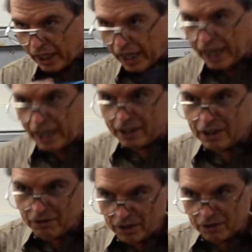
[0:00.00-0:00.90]
And
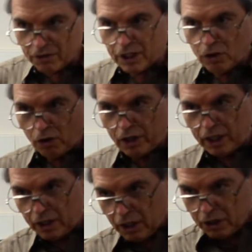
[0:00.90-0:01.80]
even in the
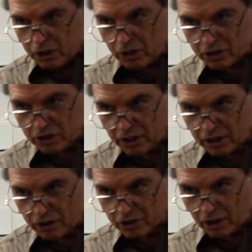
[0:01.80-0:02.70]
recording, you can see
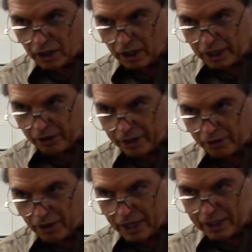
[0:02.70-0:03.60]
there's a little area
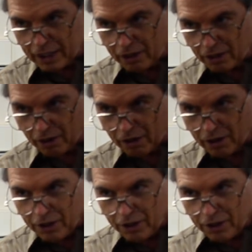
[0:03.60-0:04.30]
right here,